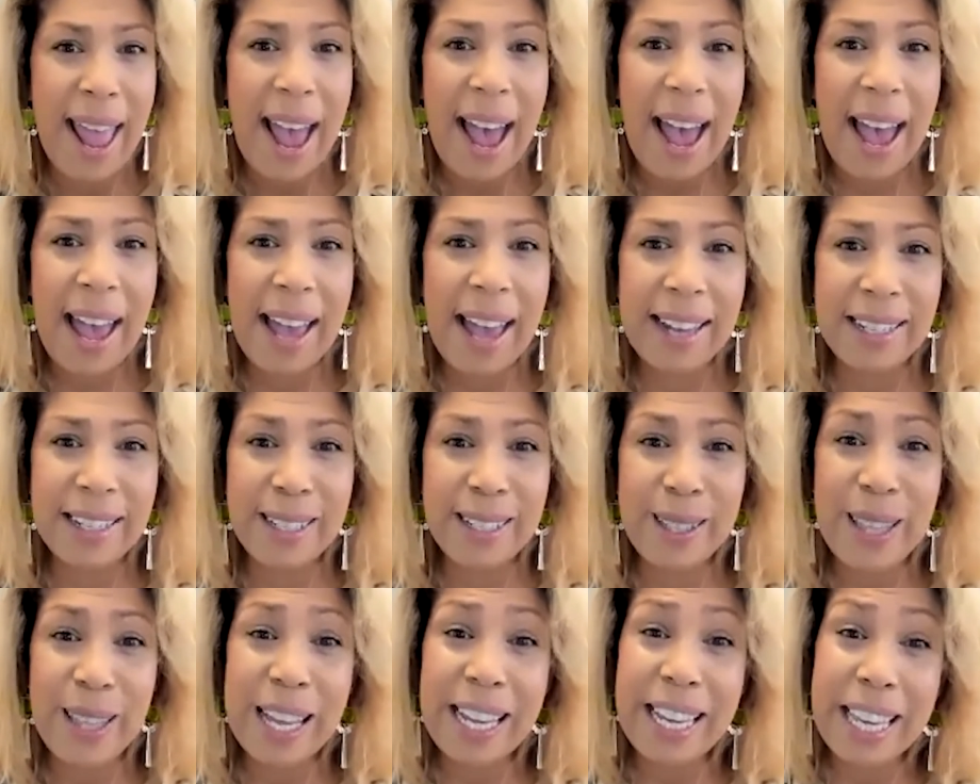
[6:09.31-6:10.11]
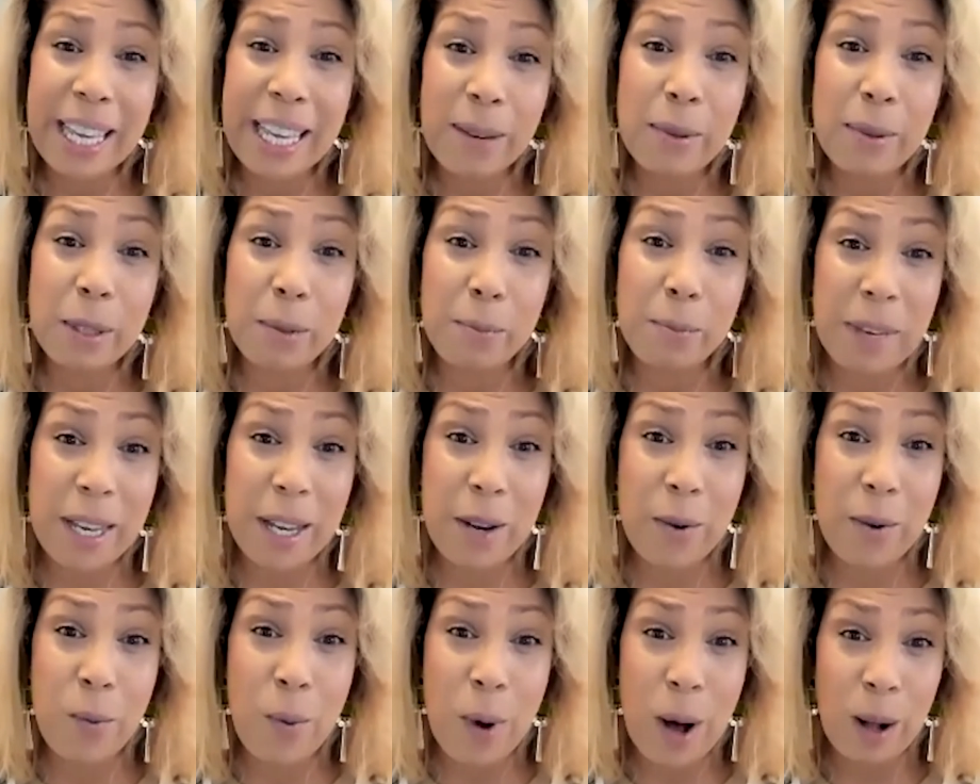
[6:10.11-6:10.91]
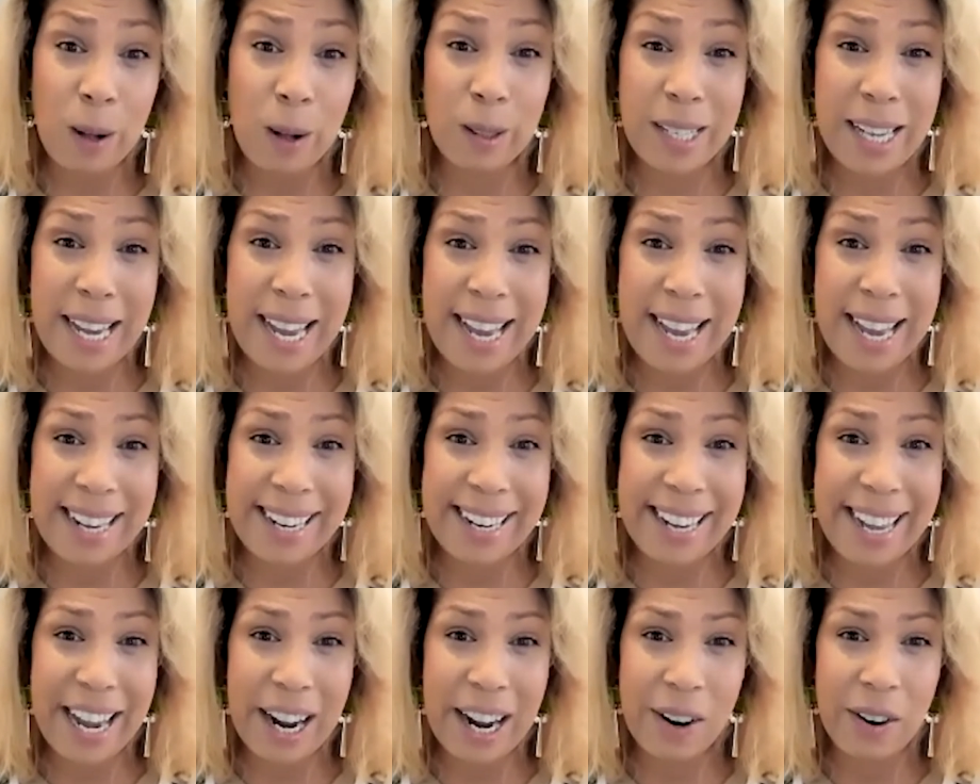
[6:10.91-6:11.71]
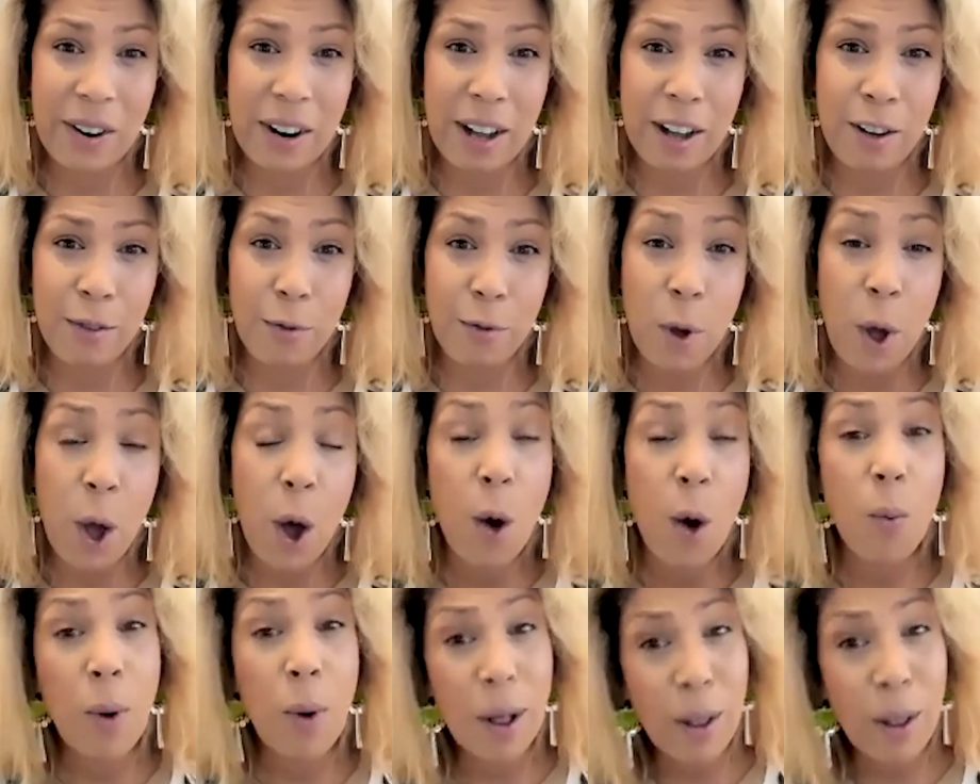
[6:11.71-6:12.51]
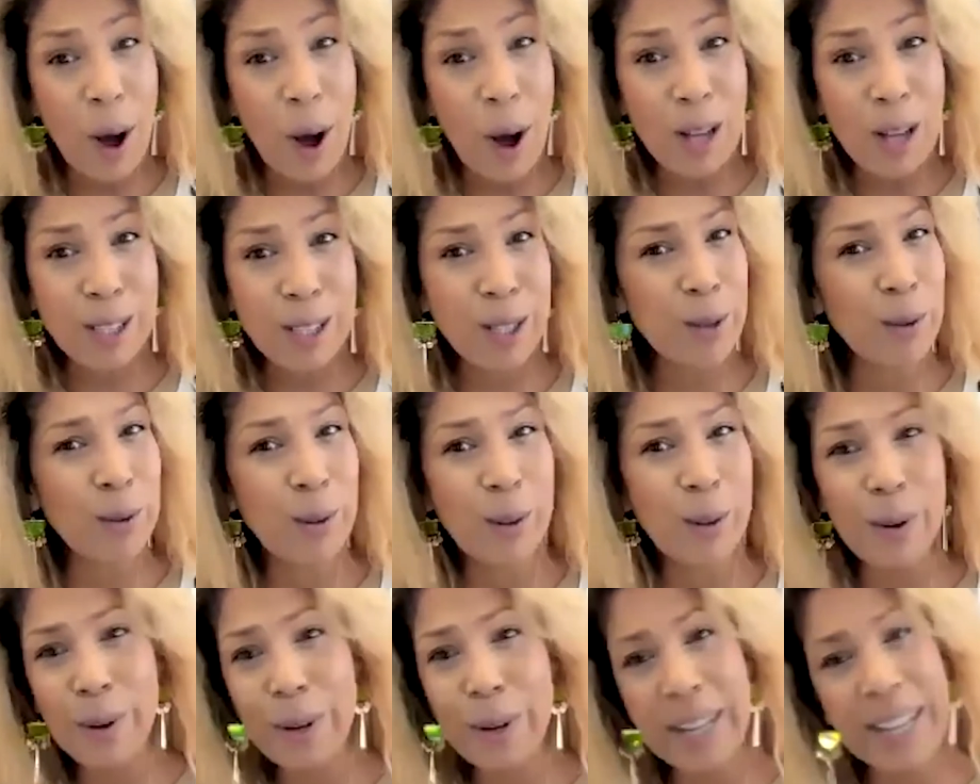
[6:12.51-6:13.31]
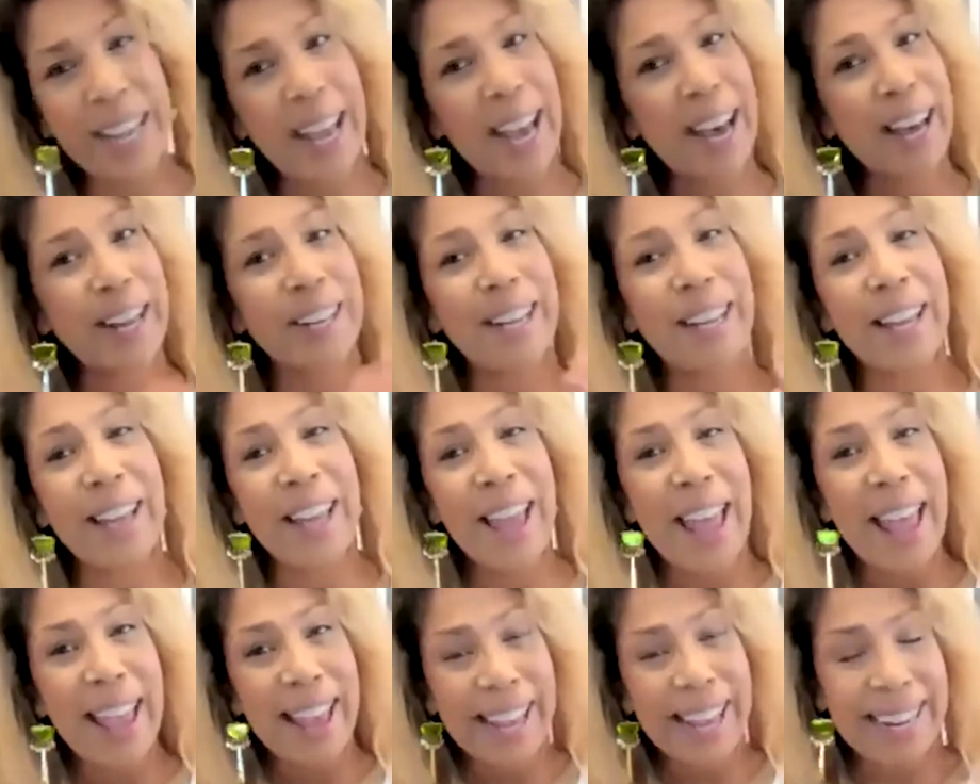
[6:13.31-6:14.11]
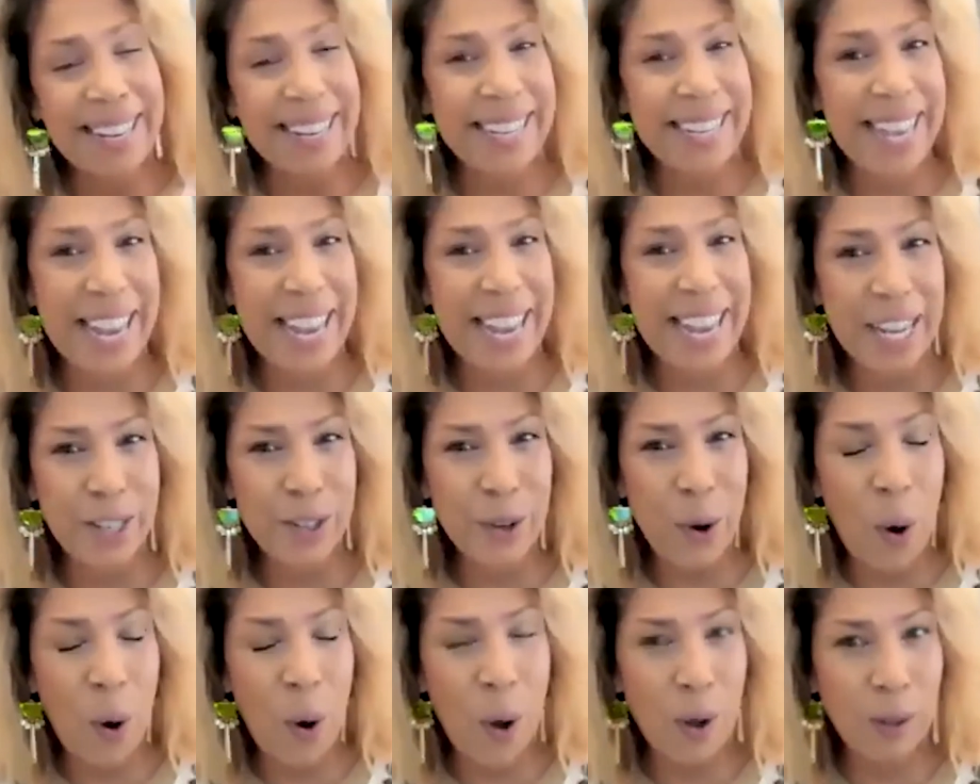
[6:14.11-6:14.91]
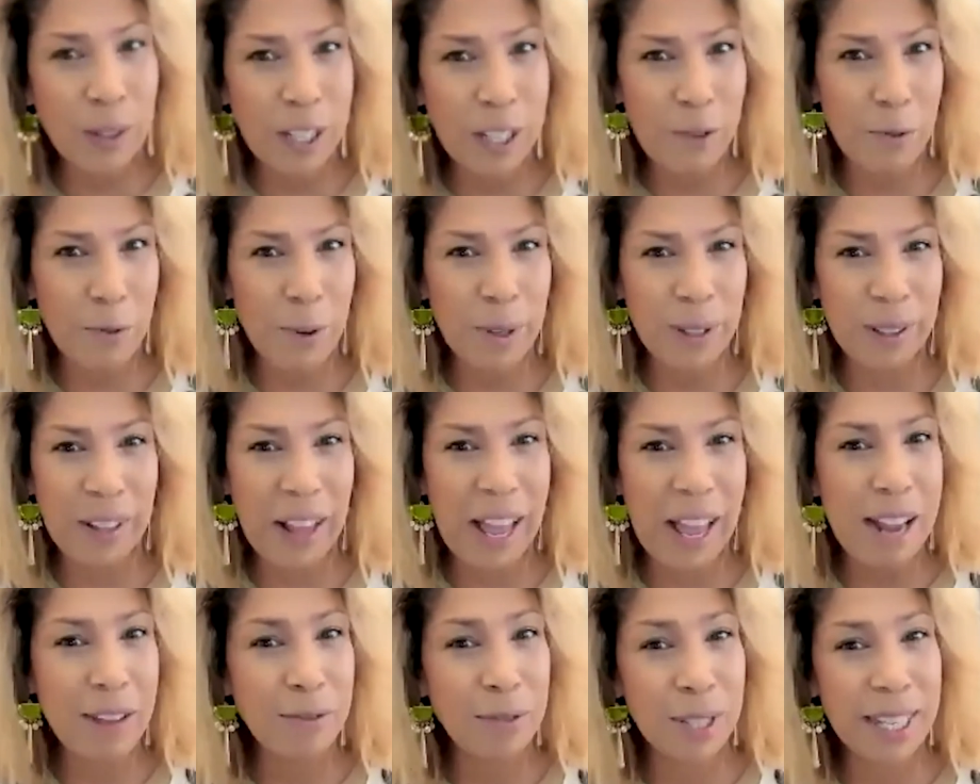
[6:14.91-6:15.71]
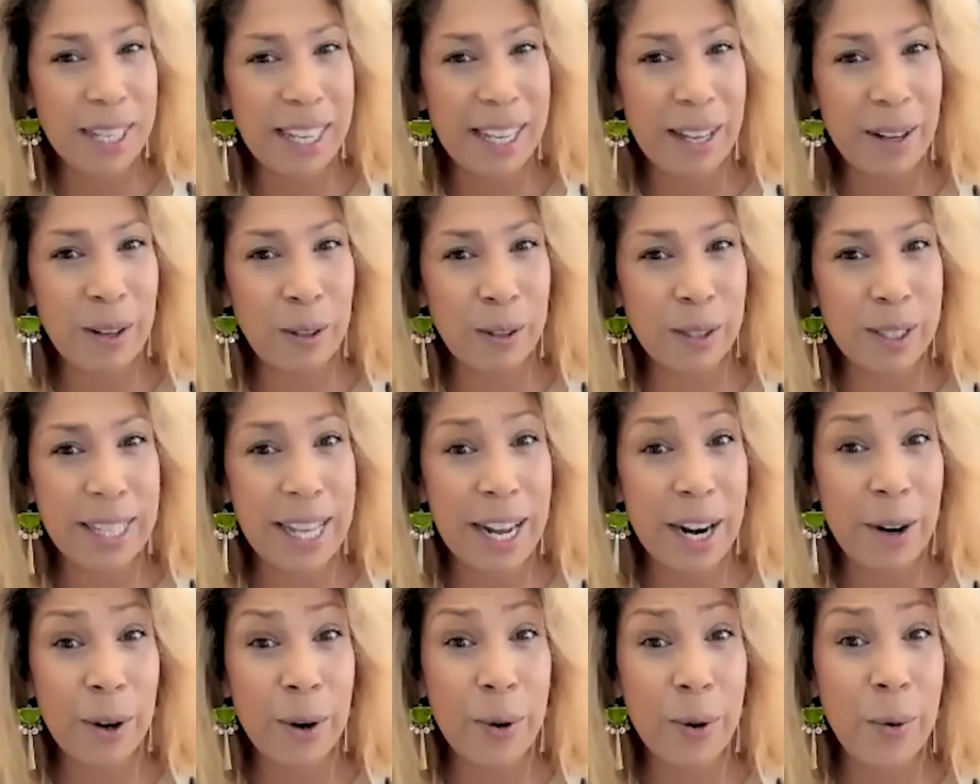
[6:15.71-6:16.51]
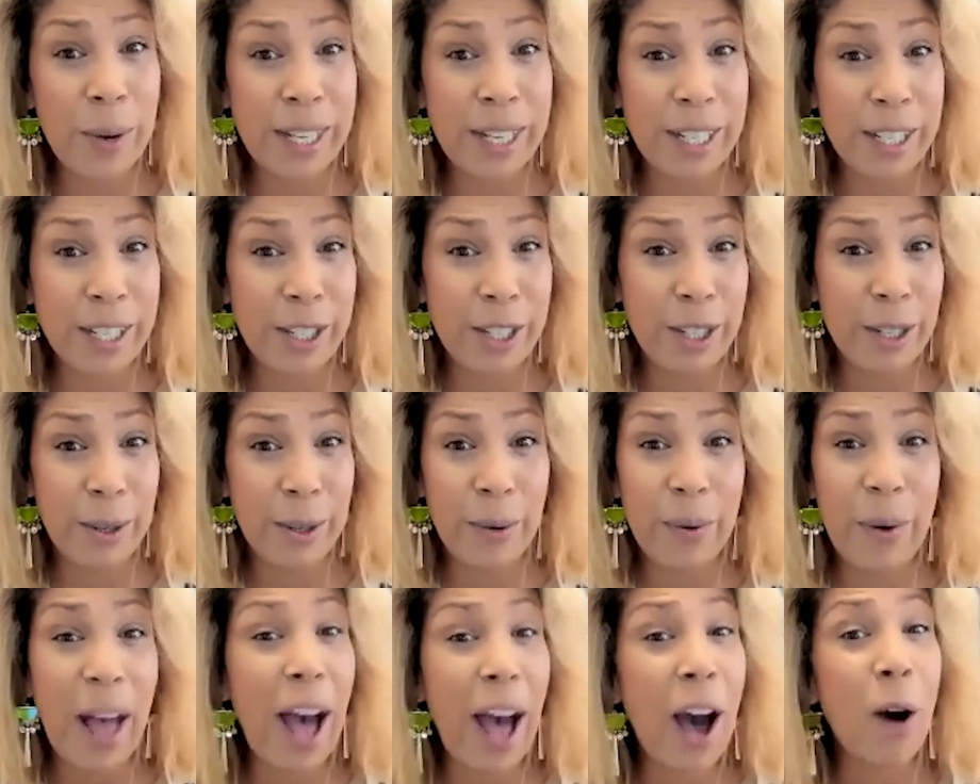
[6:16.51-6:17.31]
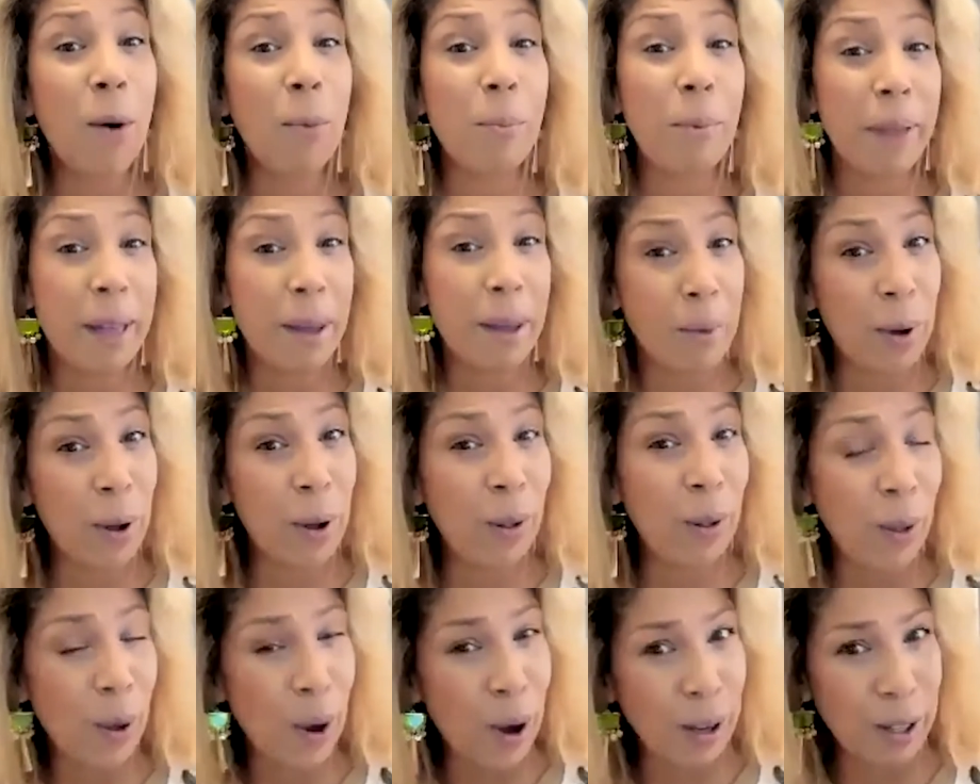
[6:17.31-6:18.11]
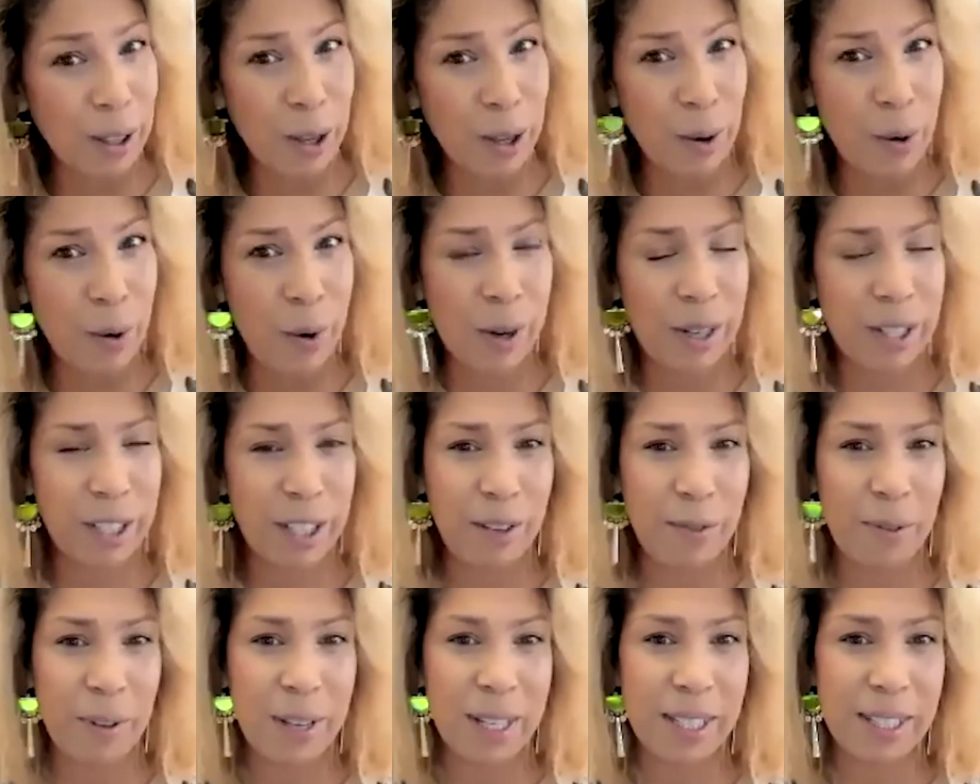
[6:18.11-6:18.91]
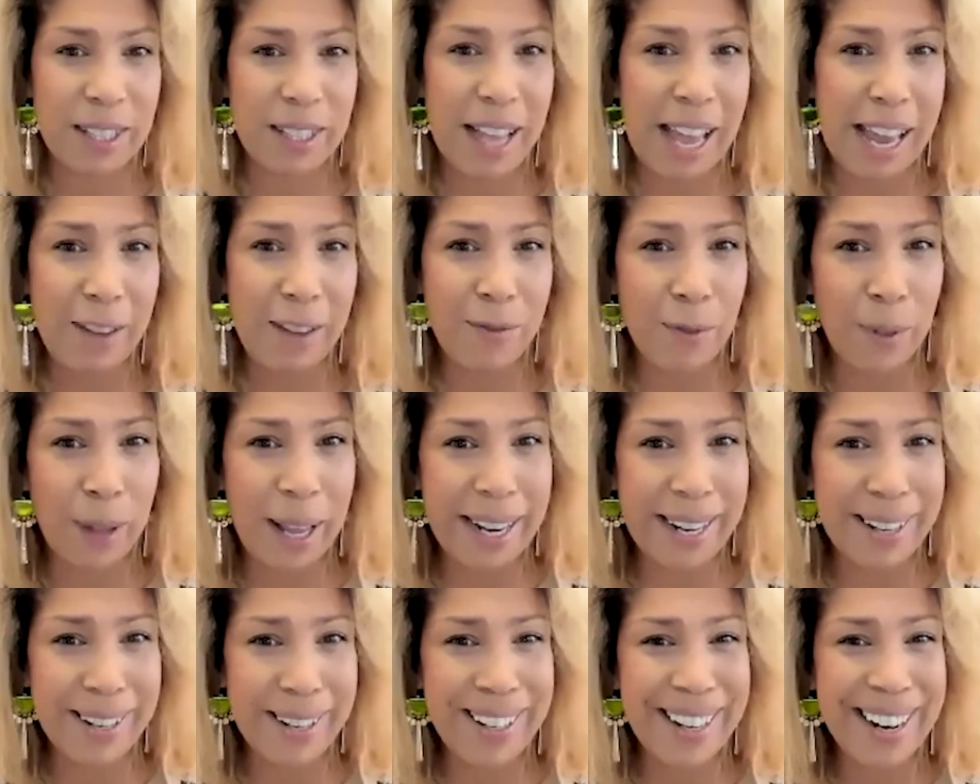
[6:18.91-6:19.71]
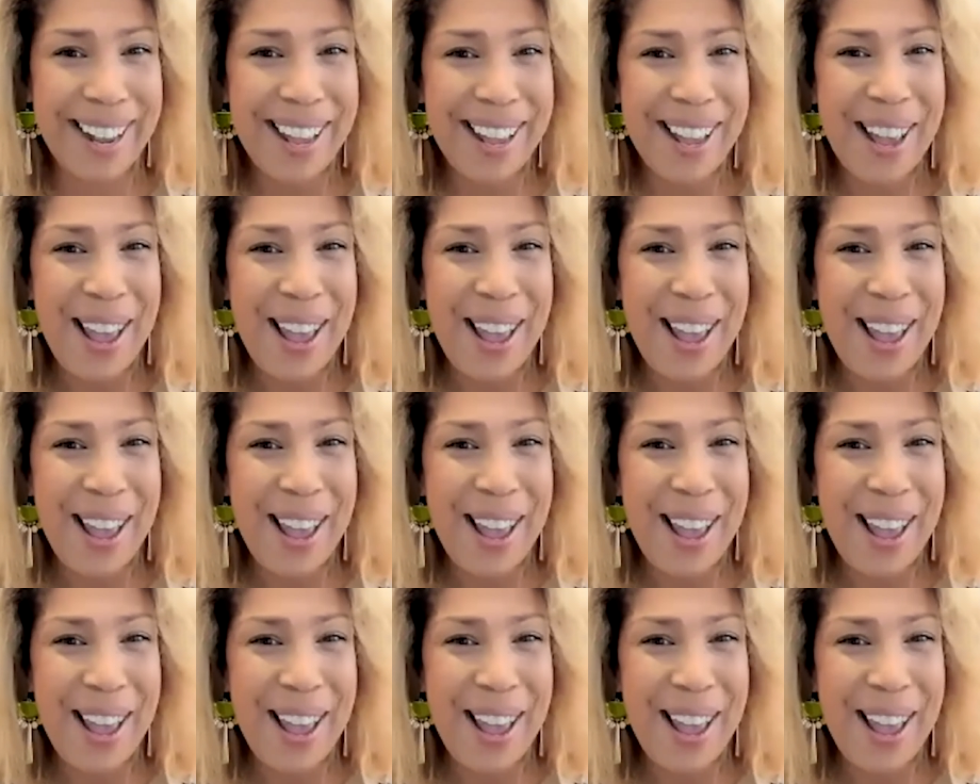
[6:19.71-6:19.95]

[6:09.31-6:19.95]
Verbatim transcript: and that he was being well taken care of while also learning how to engage all different life skills that are going to help him along the course of his life later.